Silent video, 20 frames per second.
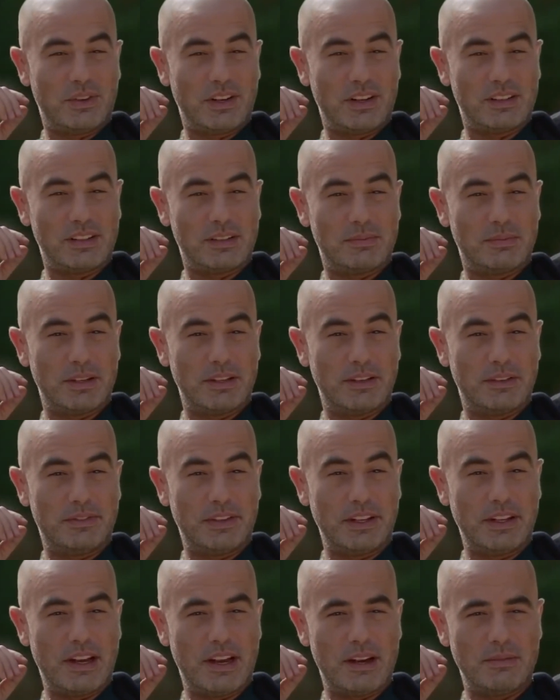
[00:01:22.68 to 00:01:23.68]
been married
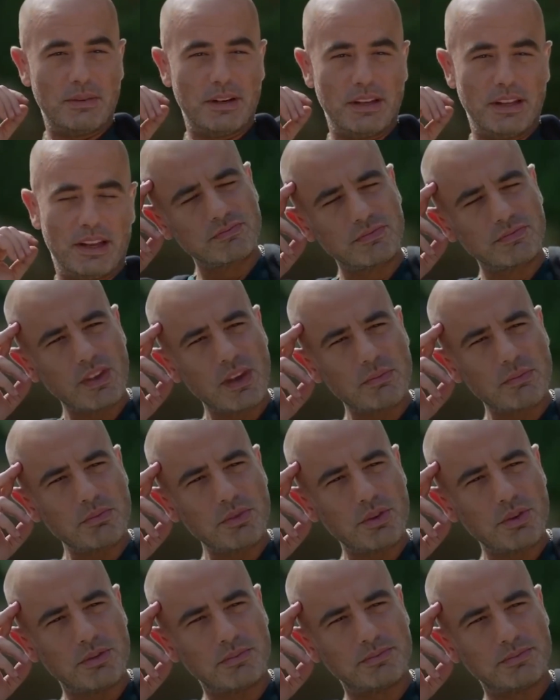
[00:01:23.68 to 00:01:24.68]
twice. His
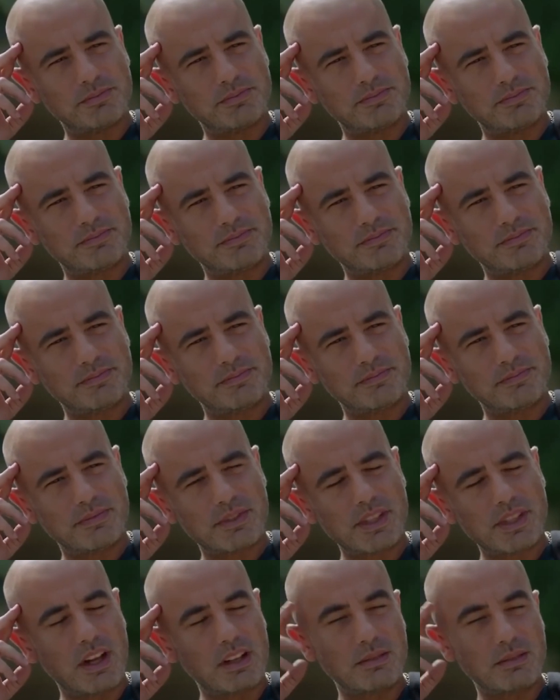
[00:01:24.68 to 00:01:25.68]
first marriage was
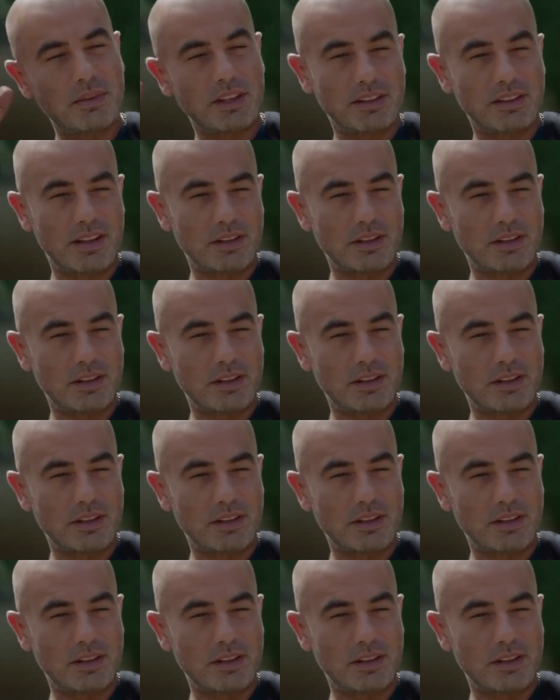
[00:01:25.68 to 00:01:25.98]
just like in the